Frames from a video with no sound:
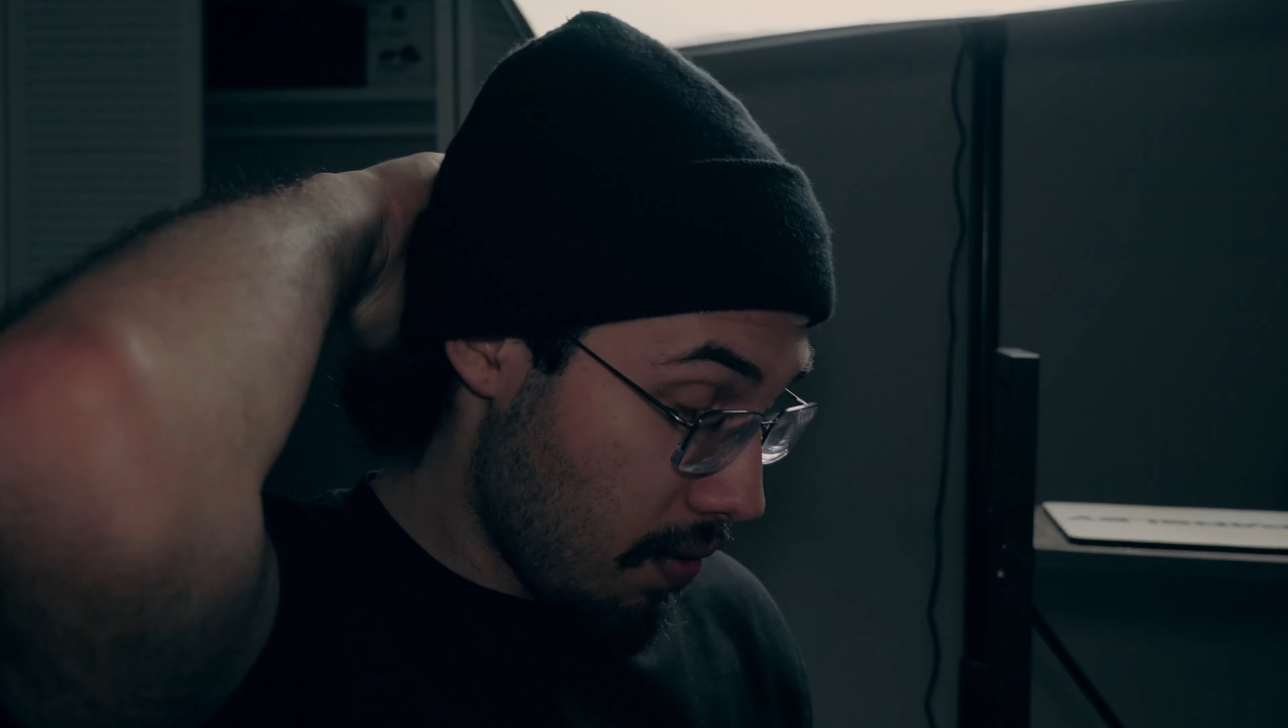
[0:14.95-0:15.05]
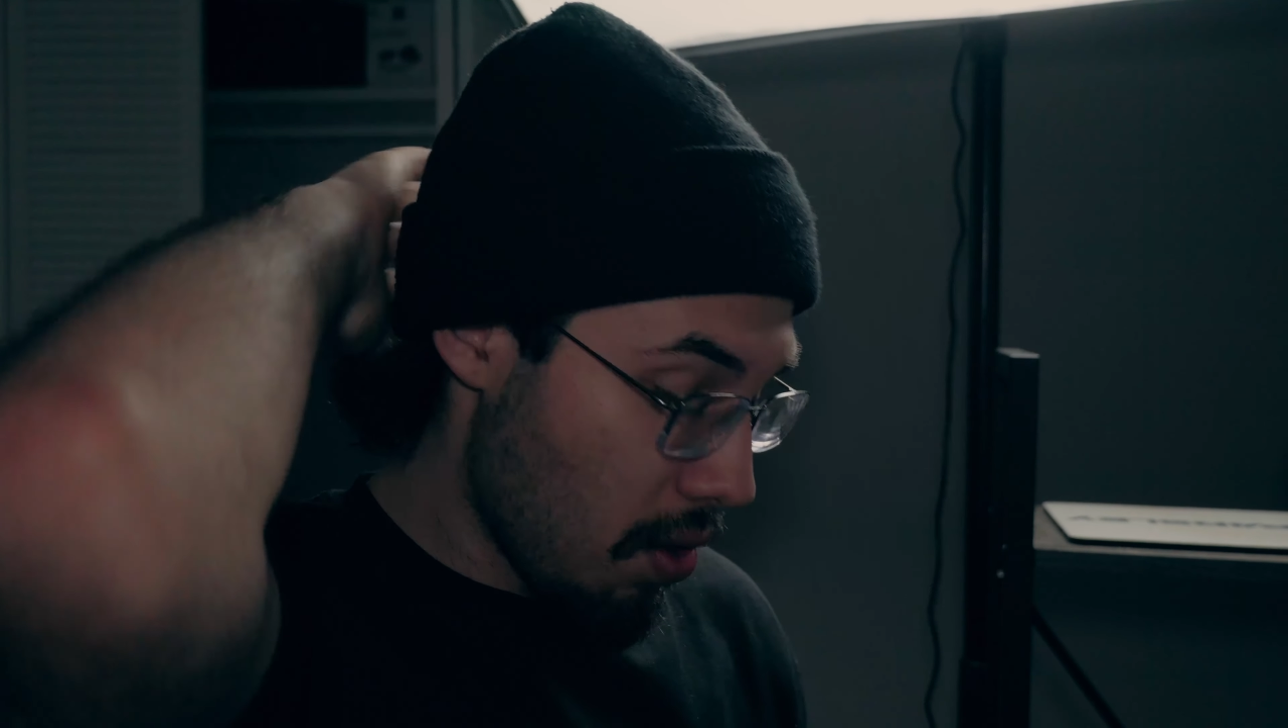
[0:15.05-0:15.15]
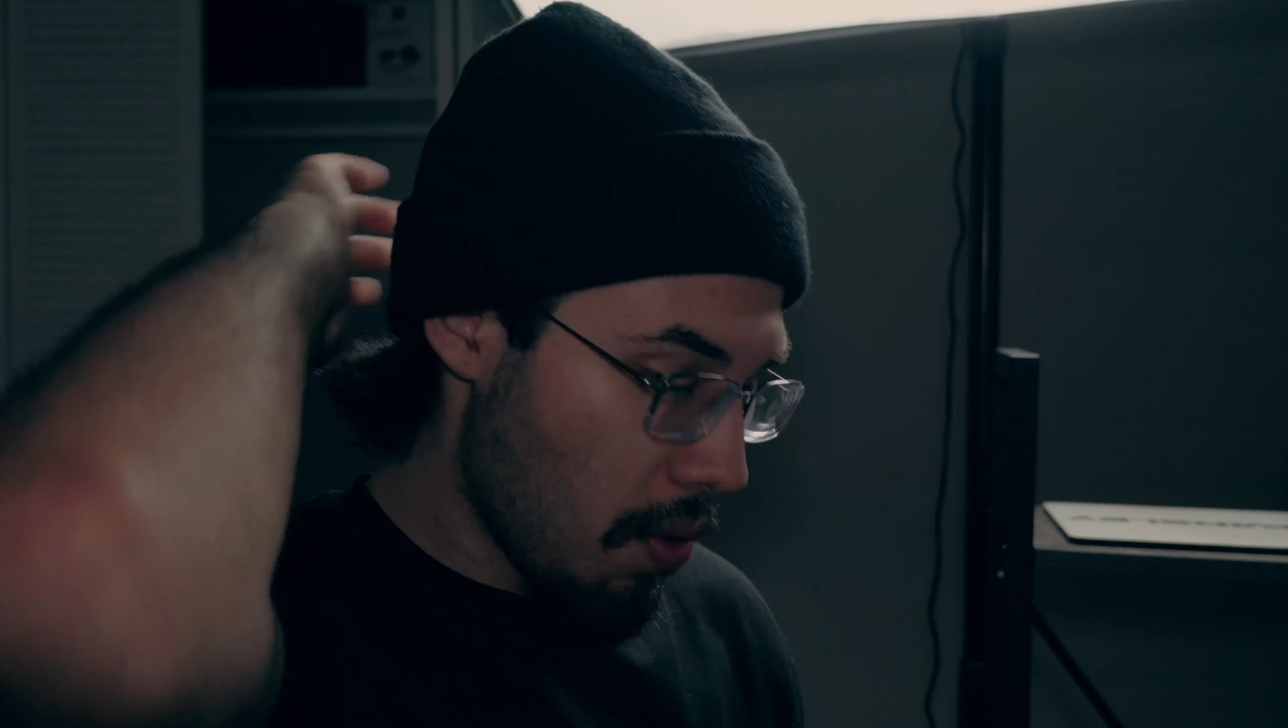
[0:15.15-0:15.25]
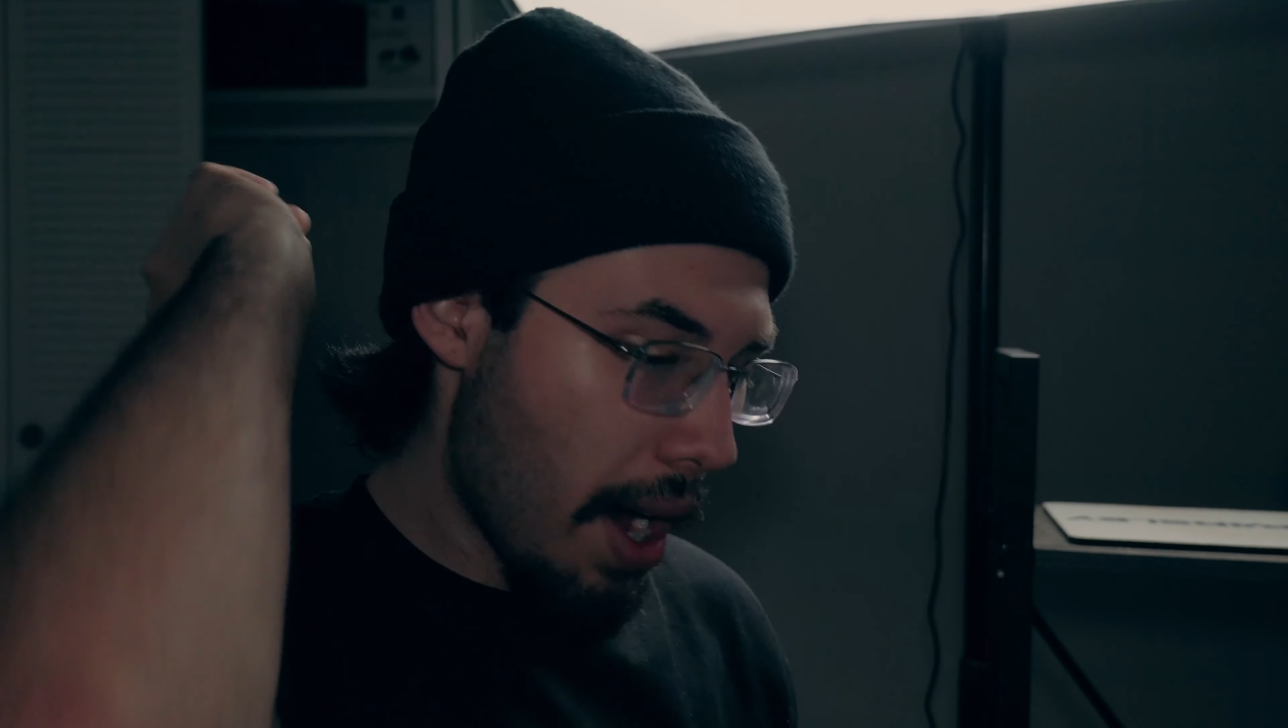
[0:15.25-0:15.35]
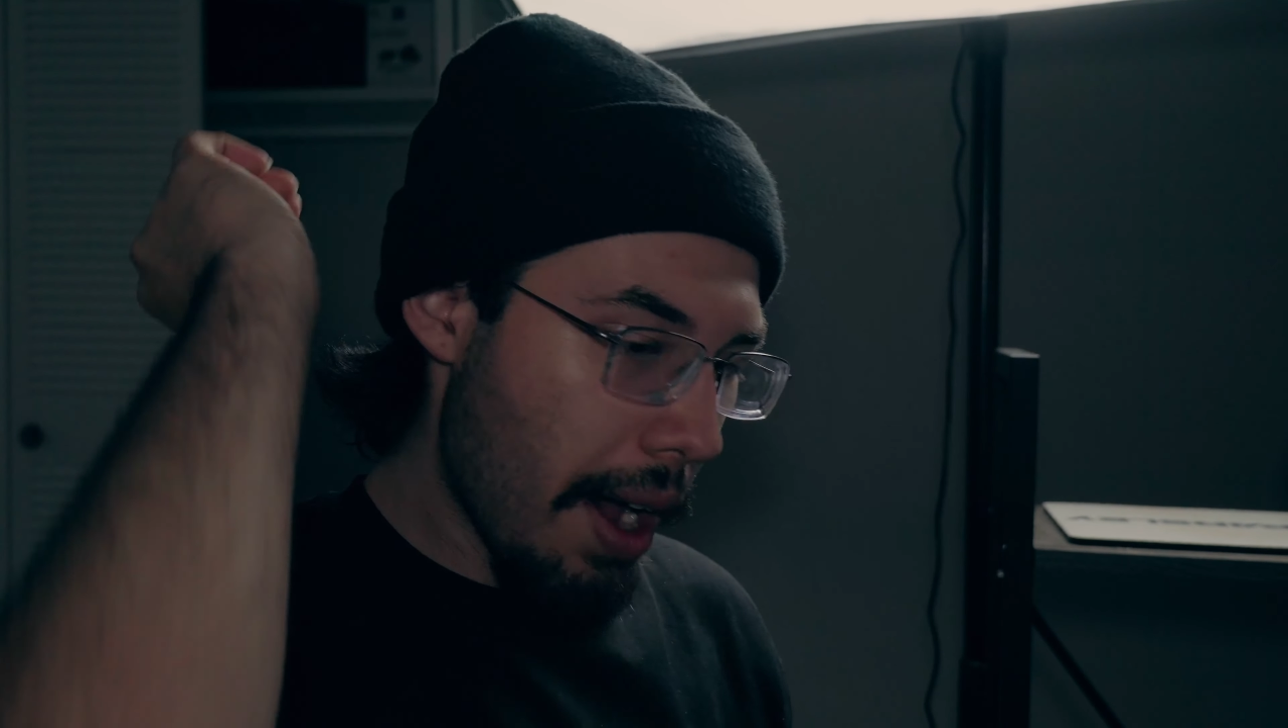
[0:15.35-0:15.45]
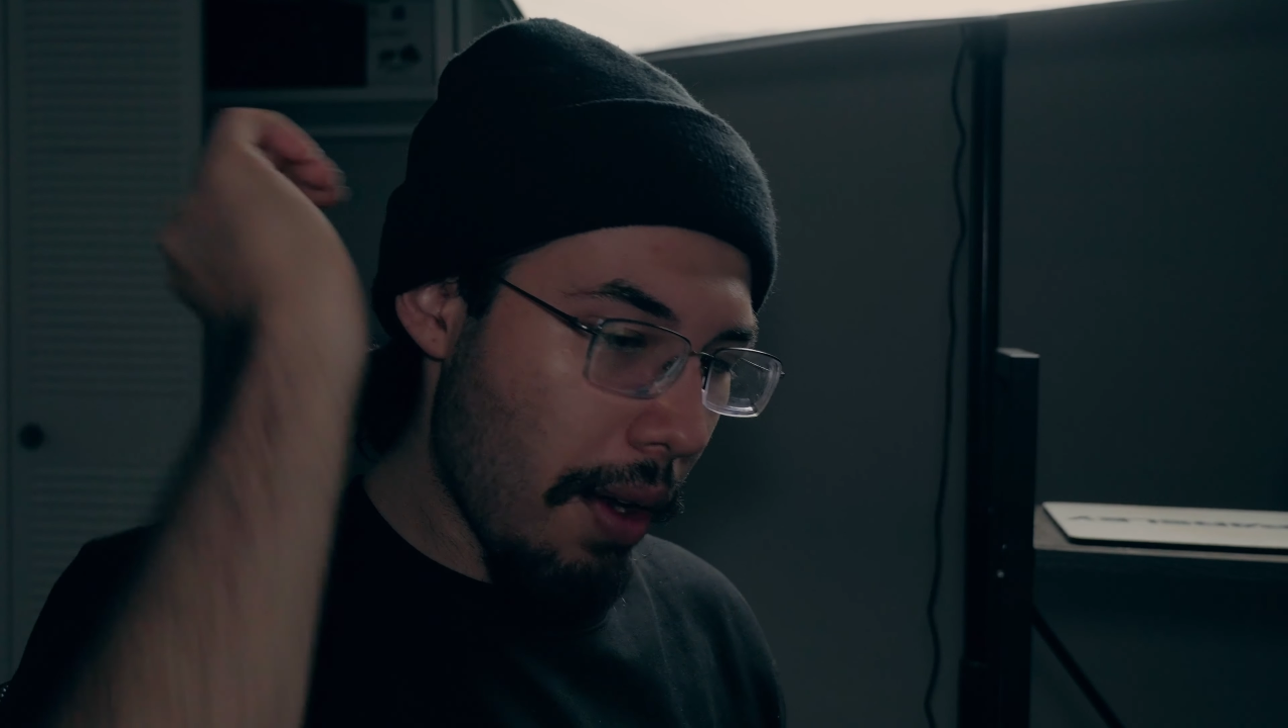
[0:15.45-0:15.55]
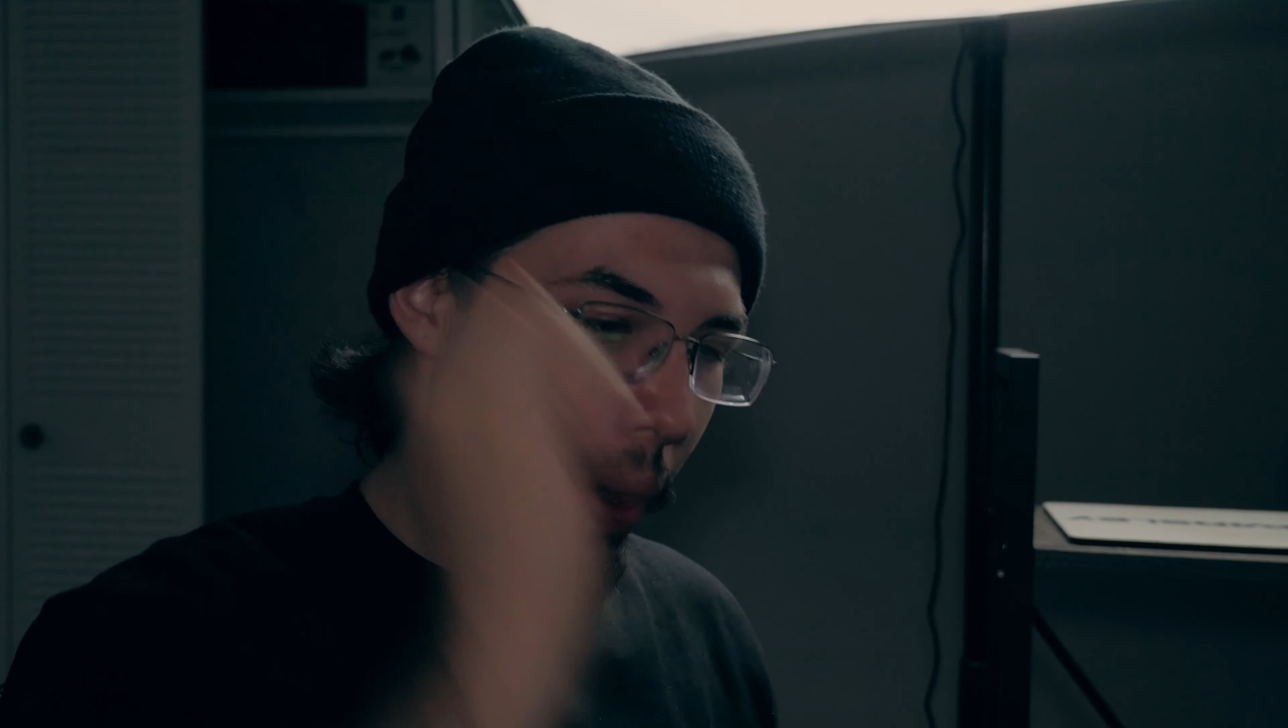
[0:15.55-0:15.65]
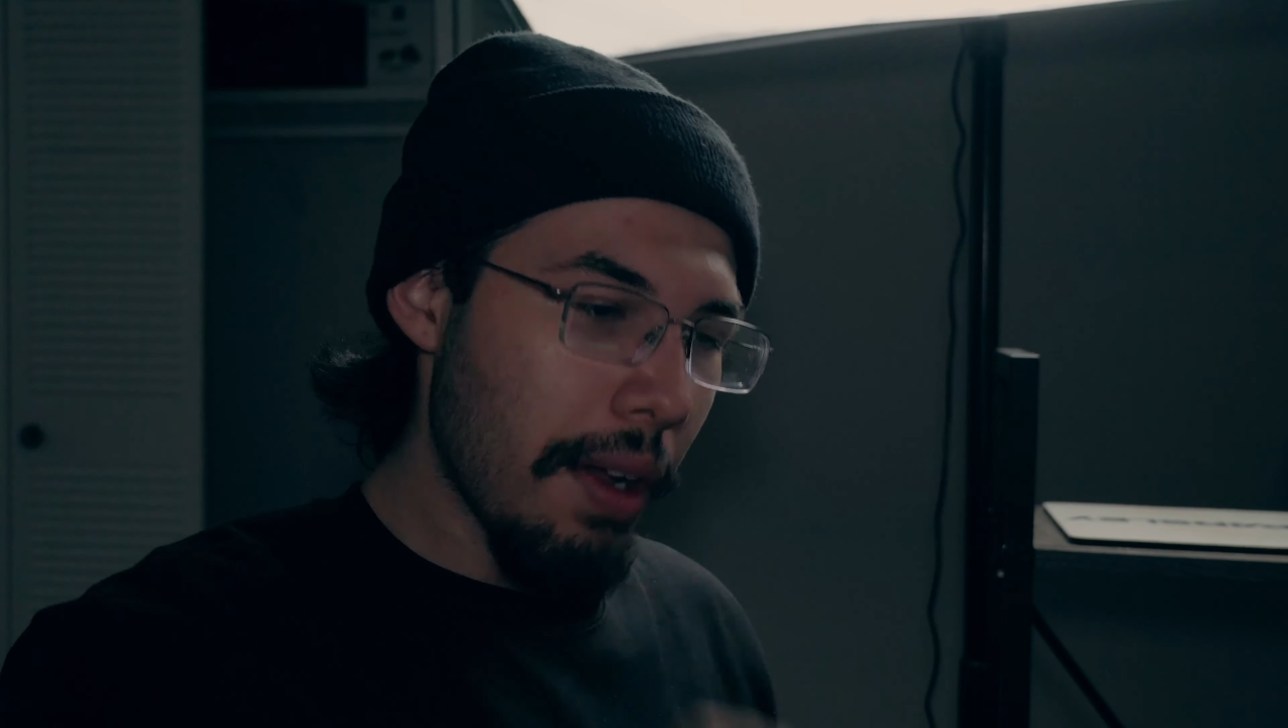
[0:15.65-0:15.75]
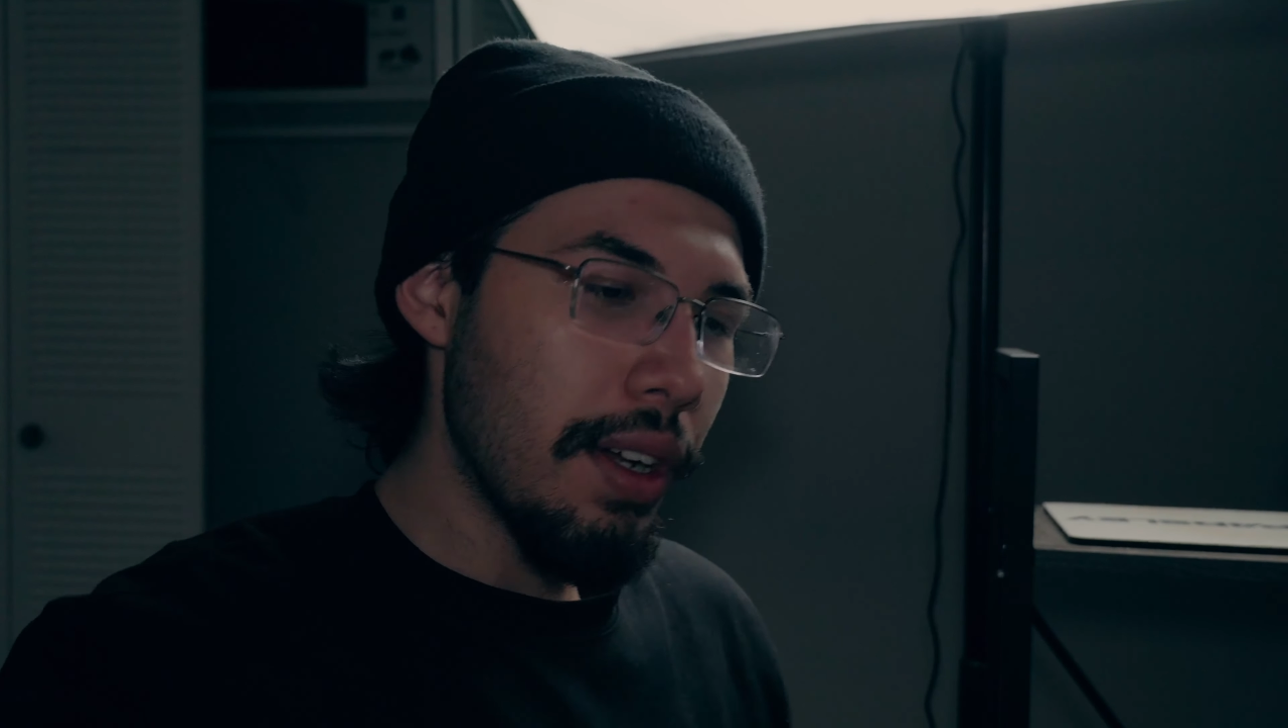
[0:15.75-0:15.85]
for a while.